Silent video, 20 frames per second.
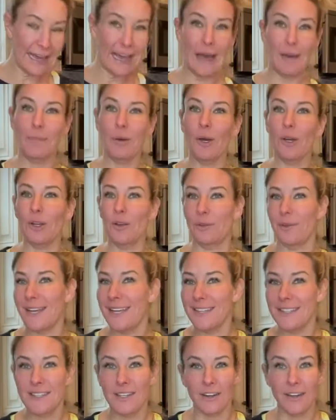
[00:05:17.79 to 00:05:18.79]
I put
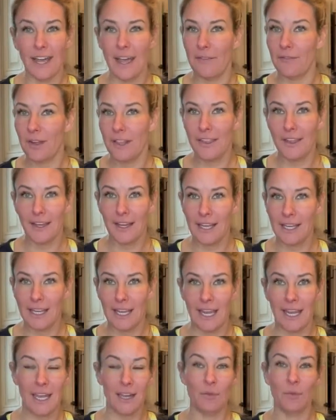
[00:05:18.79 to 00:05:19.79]
greens on everything I
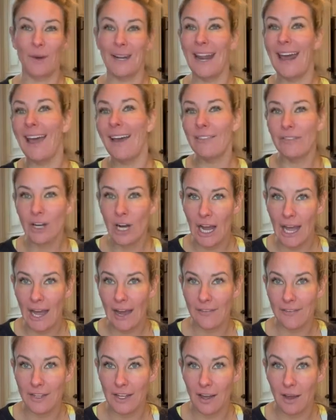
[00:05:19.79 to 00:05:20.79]
can whenever I
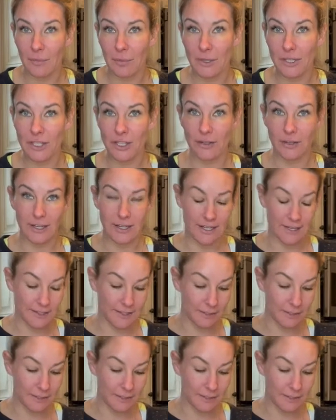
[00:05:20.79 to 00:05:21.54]
have the opportunity.